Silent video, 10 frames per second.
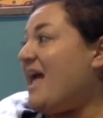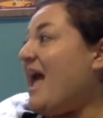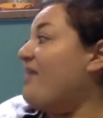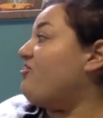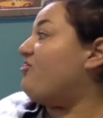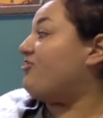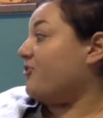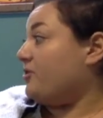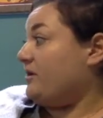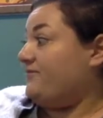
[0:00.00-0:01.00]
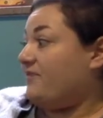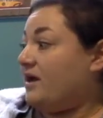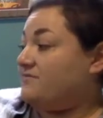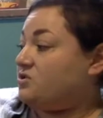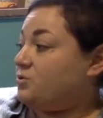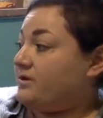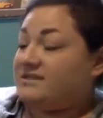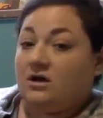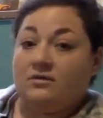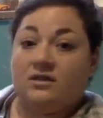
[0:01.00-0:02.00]
and 35 stories
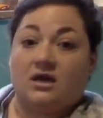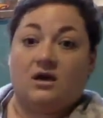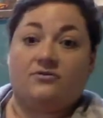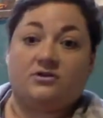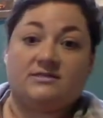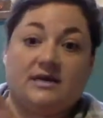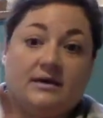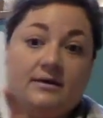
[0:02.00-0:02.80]
on the other side.